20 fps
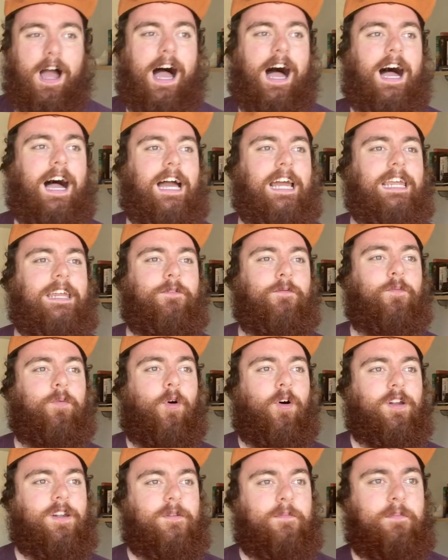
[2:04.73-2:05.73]
I
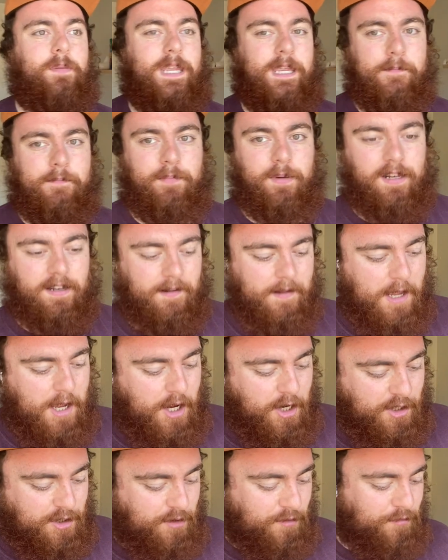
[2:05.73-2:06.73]
want people
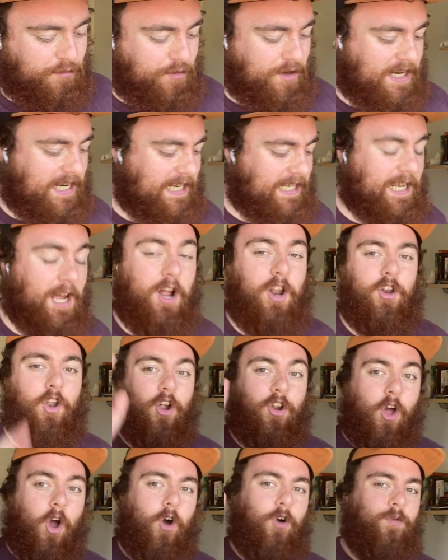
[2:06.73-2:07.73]
to read
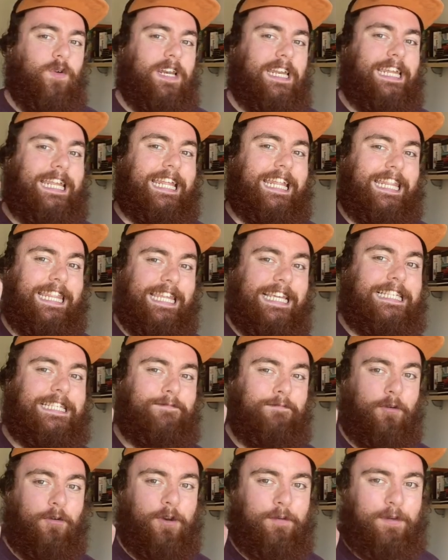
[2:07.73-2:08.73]
not only this
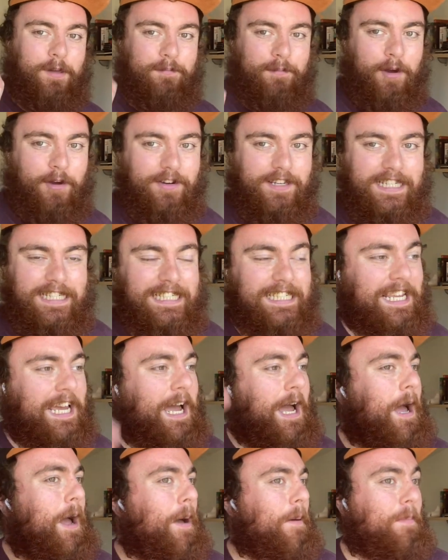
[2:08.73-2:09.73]
Mournable Bodies,
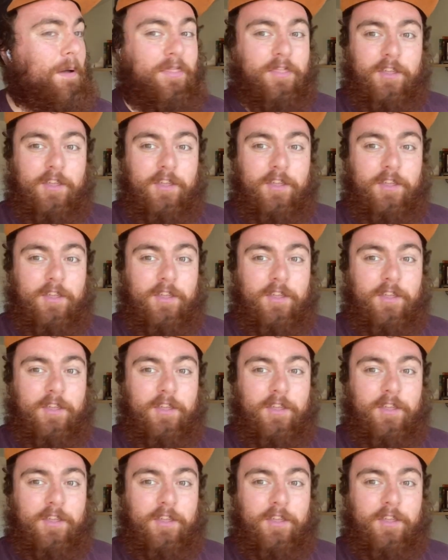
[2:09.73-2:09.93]
but